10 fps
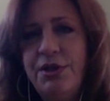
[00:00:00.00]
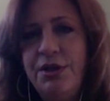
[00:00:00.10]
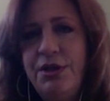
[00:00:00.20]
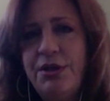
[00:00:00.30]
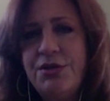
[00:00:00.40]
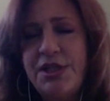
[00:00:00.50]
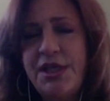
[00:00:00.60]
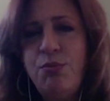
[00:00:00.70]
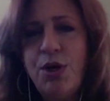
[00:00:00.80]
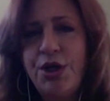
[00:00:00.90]
you know, see
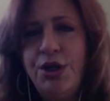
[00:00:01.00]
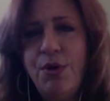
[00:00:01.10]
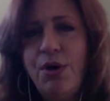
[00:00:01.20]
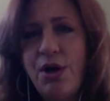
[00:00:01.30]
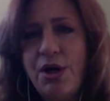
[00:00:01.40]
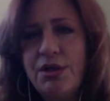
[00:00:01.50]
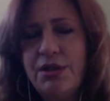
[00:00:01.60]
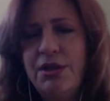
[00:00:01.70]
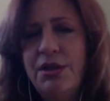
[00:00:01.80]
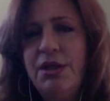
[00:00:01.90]
where you are.
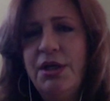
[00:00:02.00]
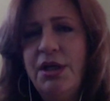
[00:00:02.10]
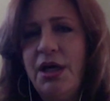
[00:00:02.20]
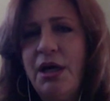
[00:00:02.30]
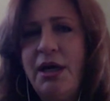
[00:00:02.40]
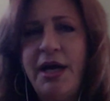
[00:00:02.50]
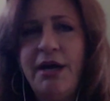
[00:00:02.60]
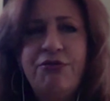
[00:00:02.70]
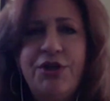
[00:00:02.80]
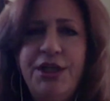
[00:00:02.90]

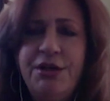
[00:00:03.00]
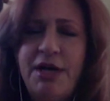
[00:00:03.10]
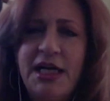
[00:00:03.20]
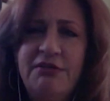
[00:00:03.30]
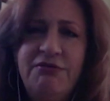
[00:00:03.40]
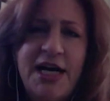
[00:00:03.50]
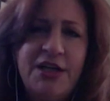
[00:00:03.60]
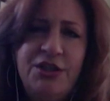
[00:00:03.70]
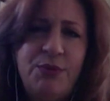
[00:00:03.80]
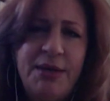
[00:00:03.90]
Every year I
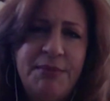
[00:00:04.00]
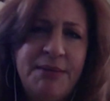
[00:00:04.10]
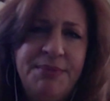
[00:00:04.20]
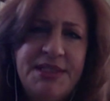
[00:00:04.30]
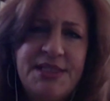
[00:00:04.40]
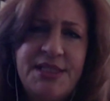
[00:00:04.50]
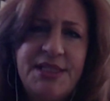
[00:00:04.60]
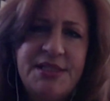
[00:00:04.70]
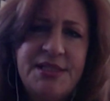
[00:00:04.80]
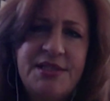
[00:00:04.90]
evaluate my
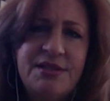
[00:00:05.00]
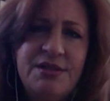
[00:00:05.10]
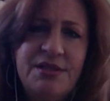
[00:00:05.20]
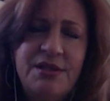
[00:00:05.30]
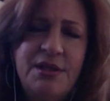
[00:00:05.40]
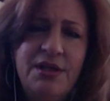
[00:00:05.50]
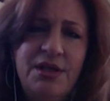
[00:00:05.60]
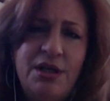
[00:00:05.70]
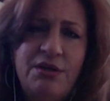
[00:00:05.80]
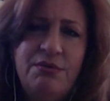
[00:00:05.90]
business, you
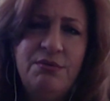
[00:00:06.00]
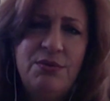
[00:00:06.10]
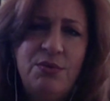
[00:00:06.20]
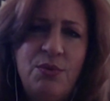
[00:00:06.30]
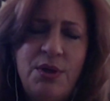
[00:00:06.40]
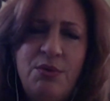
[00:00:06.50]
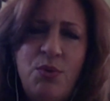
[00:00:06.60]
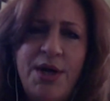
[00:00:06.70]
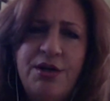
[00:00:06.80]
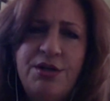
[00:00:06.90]
know,
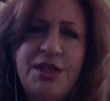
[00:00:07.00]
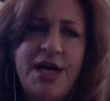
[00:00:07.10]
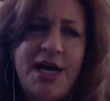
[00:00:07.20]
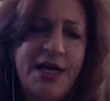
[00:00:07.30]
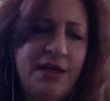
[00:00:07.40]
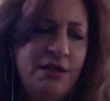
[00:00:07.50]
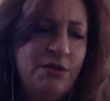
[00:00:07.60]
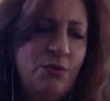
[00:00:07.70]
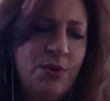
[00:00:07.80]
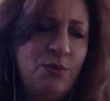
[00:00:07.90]
where did I
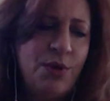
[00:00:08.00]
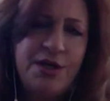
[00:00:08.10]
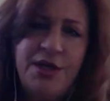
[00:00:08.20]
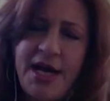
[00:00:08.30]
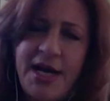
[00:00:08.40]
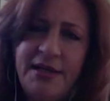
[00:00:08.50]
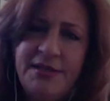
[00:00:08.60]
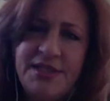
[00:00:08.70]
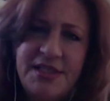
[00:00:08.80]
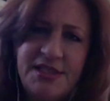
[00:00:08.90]

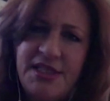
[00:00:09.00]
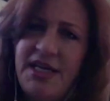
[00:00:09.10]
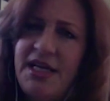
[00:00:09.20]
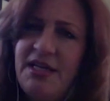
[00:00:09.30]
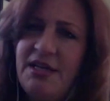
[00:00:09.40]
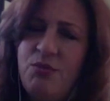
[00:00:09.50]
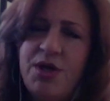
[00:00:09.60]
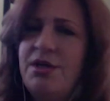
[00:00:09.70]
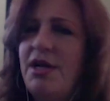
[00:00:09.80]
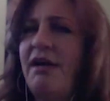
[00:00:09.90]
succeed and where
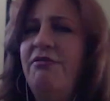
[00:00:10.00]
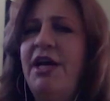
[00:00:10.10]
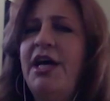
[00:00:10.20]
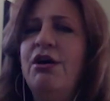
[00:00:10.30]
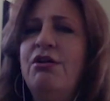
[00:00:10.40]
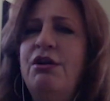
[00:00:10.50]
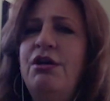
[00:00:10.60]
did I fail?